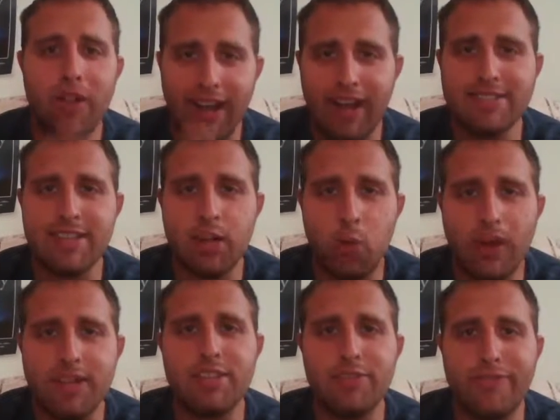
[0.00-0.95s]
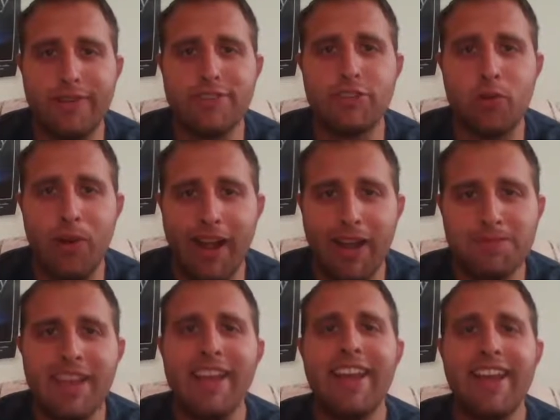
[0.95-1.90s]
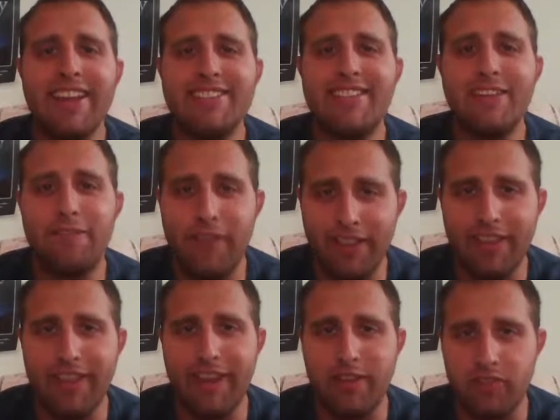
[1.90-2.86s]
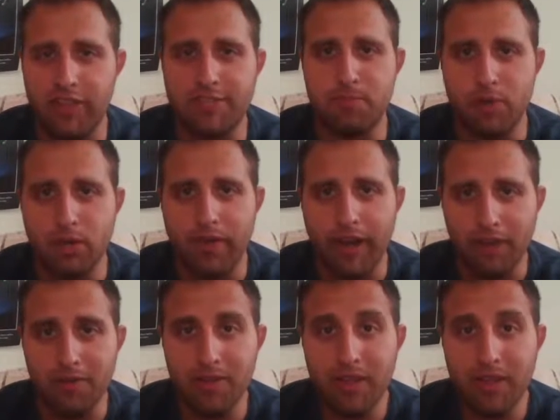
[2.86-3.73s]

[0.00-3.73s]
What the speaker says: consequences for his crimes is the villain of this movie.